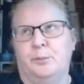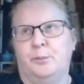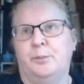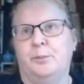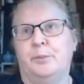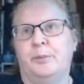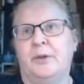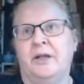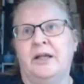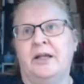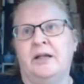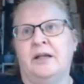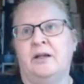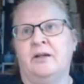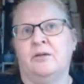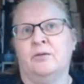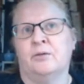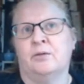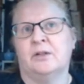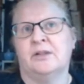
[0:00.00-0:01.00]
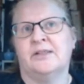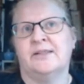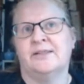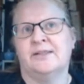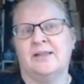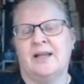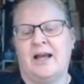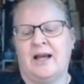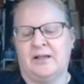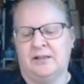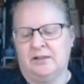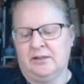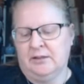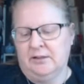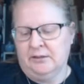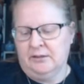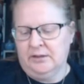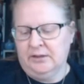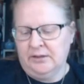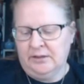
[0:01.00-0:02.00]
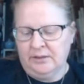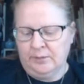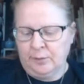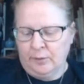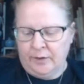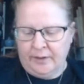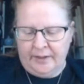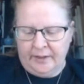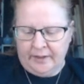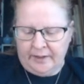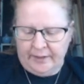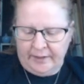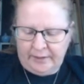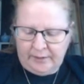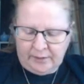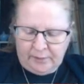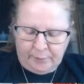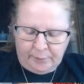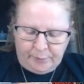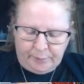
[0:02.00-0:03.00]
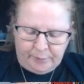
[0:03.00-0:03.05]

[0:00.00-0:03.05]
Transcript: been or sat, and this is why I end up